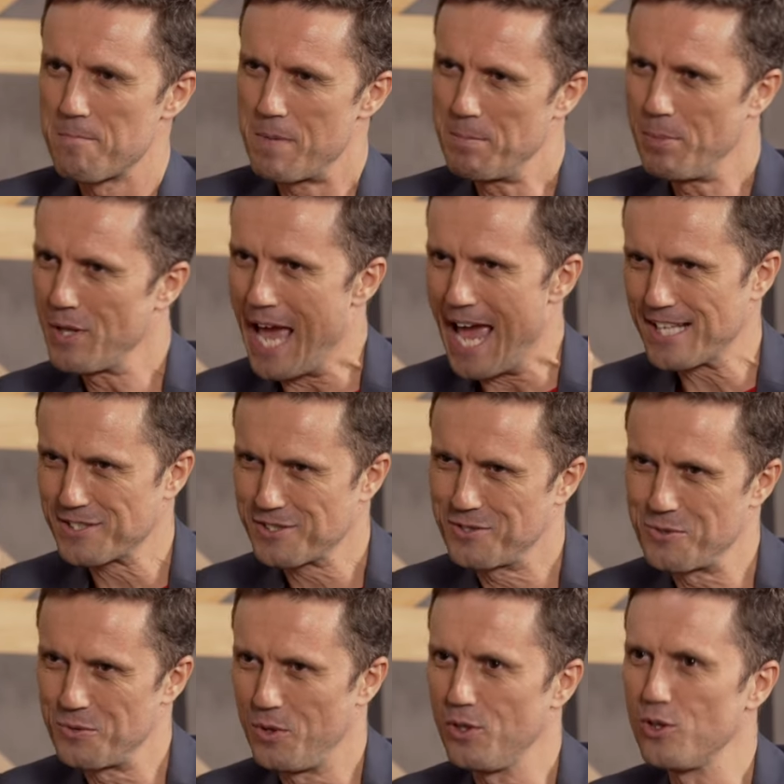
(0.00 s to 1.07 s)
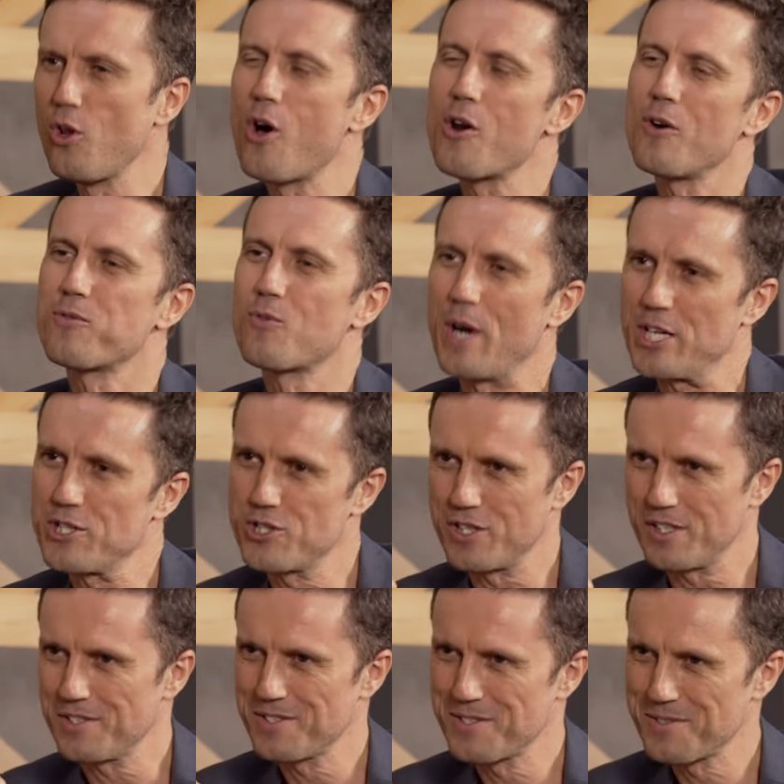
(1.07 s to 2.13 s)
People ask you a lot of
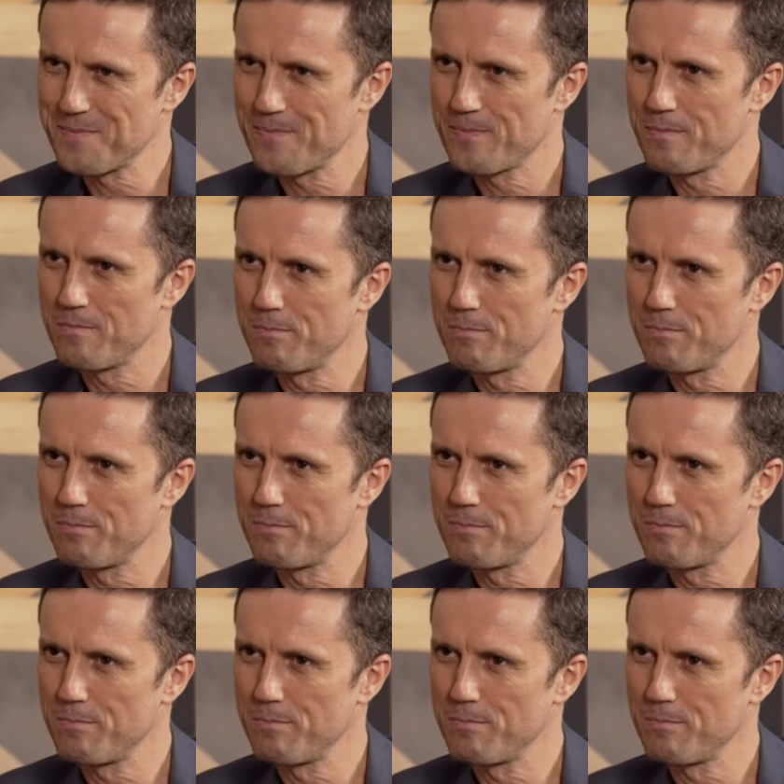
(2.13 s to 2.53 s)
questions,